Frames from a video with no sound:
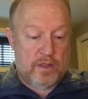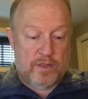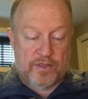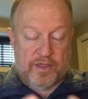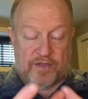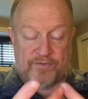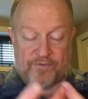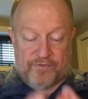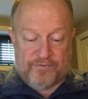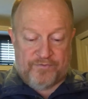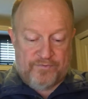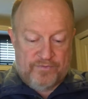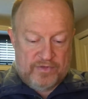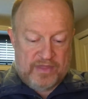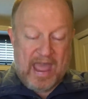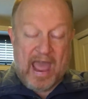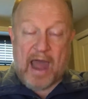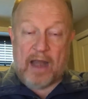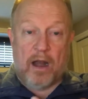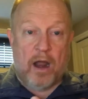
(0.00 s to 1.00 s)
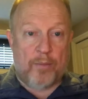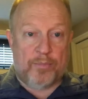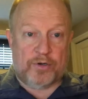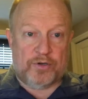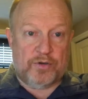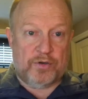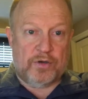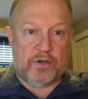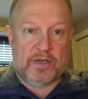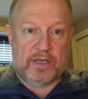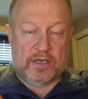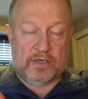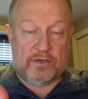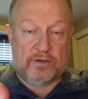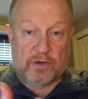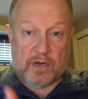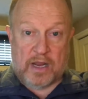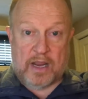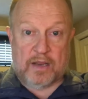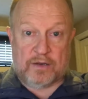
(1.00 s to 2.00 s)
the, that opportunity in
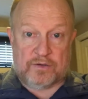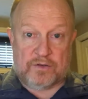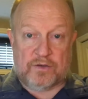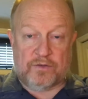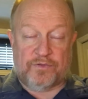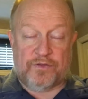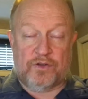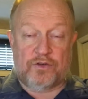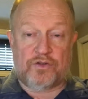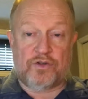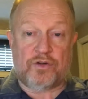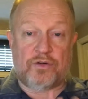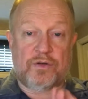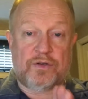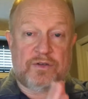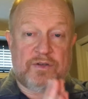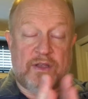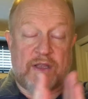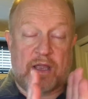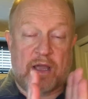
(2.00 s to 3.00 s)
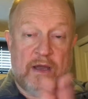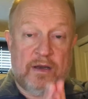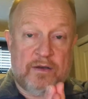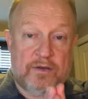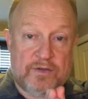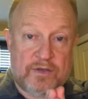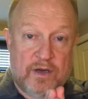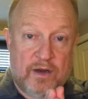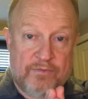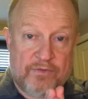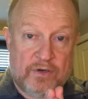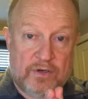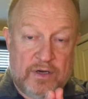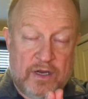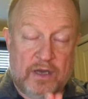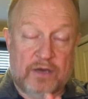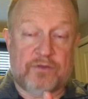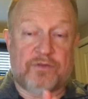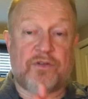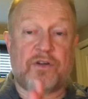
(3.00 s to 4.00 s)
your hands. The future is the undiscovered
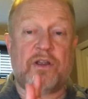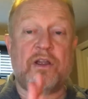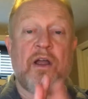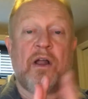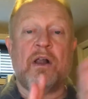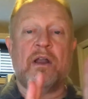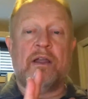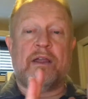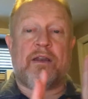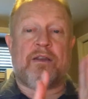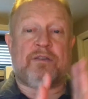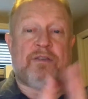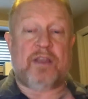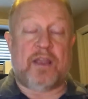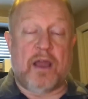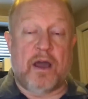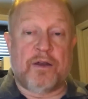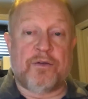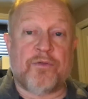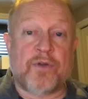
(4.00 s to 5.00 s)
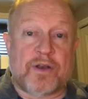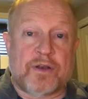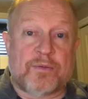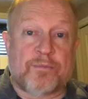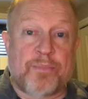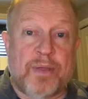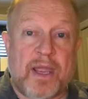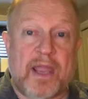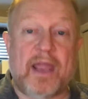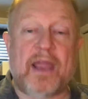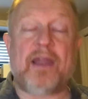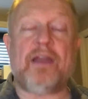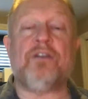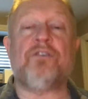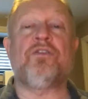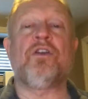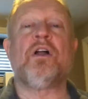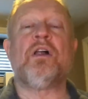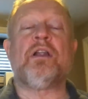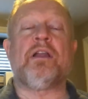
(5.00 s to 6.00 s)
country. It is the unwritten
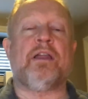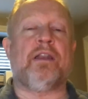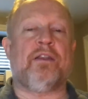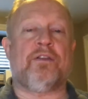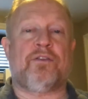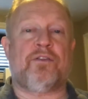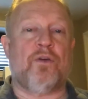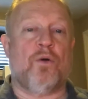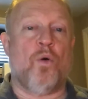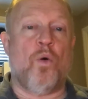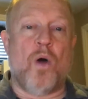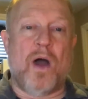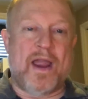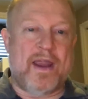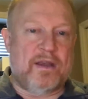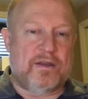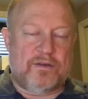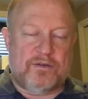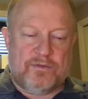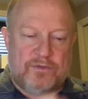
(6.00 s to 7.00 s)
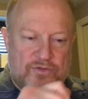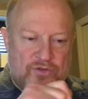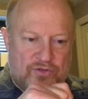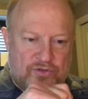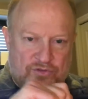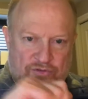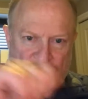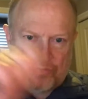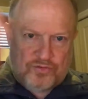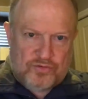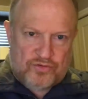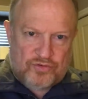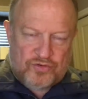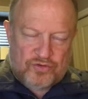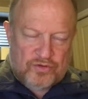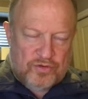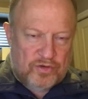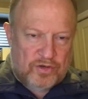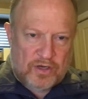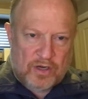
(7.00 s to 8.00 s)
page. It is the white,
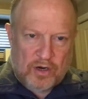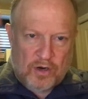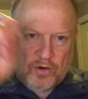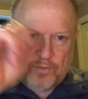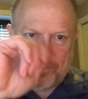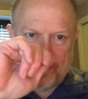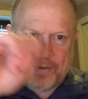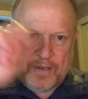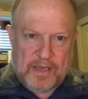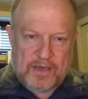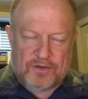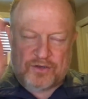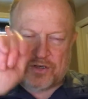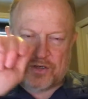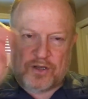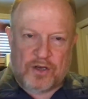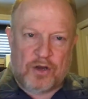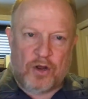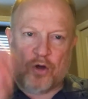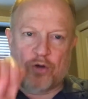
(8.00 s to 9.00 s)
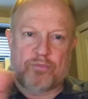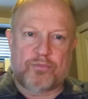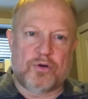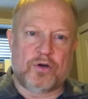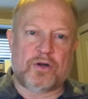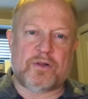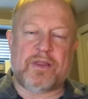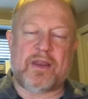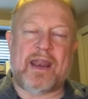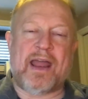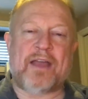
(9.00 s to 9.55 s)
you know, page in the notebook that